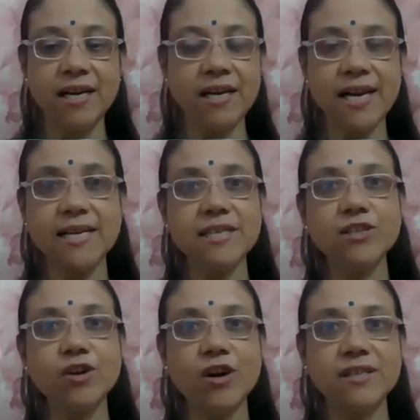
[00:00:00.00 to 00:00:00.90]
let us
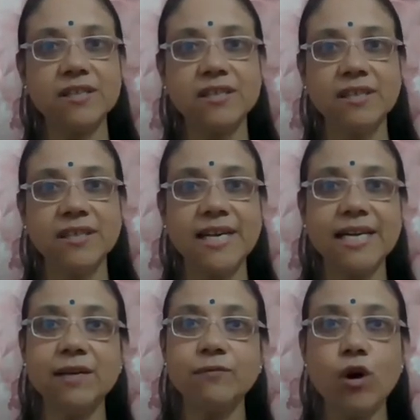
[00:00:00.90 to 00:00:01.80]
not get
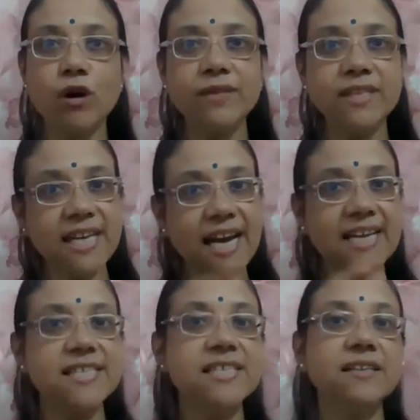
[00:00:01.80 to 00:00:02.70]
involved in the
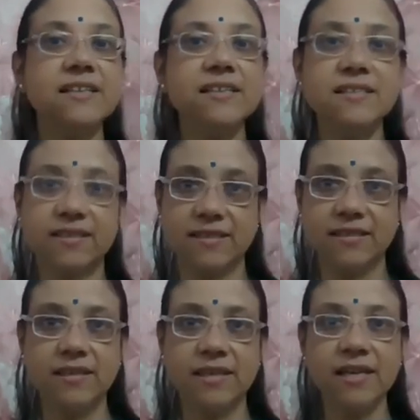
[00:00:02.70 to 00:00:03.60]
externals.
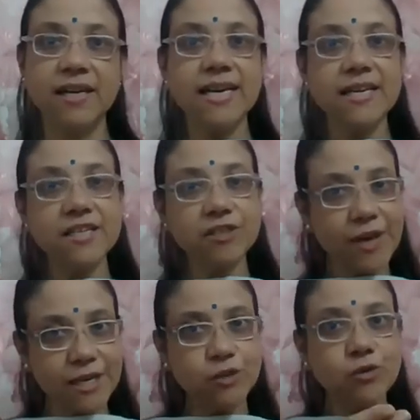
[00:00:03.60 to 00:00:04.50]
Let us
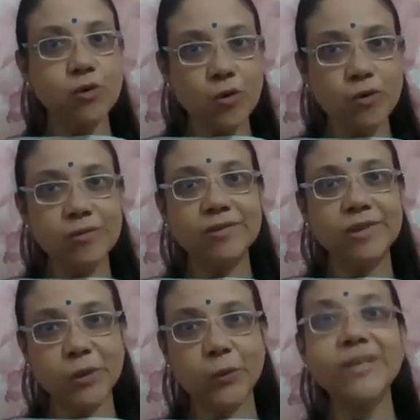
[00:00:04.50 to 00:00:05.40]
try to go
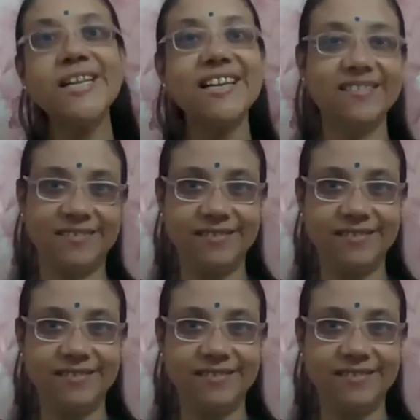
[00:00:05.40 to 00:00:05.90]
within.